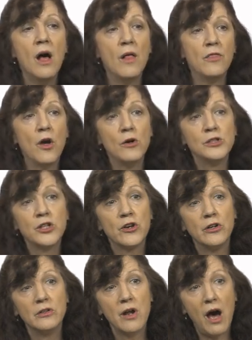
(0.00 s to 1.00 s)
Those that
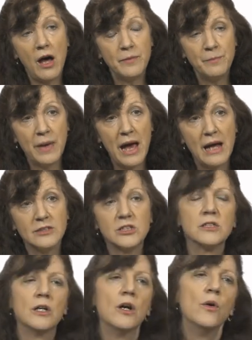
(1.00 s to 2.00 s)
are not
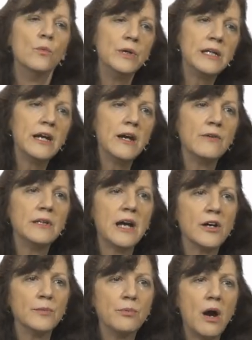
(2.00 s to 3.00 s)
matched, we carry
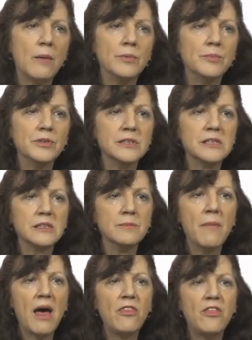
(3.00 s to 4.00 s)
out a probabilistic
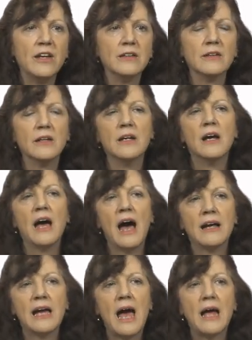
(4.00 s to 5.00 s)
method.
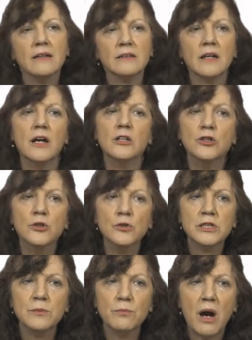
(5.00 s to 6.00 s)
Again,
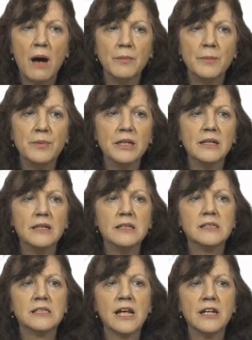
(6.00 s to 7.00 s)
using
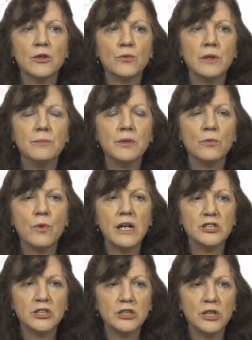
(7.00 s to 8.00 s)
probabilities and agreement
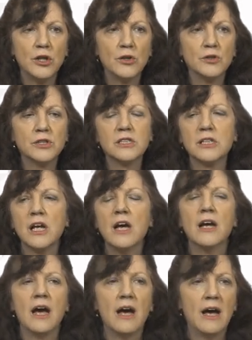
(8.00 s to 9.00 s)
ratios
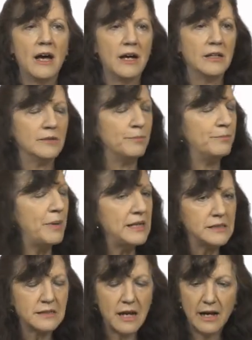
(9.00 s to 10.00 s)
uh,
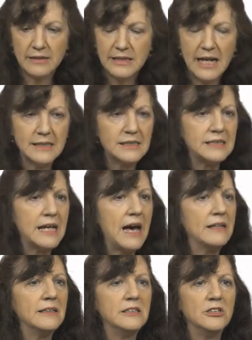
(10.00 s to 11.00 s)
based on test
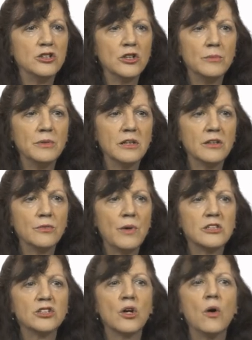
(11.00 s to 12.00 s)
data, determine the
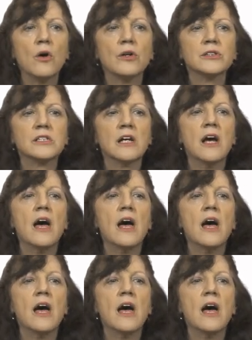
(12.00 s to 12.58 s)
thresholds,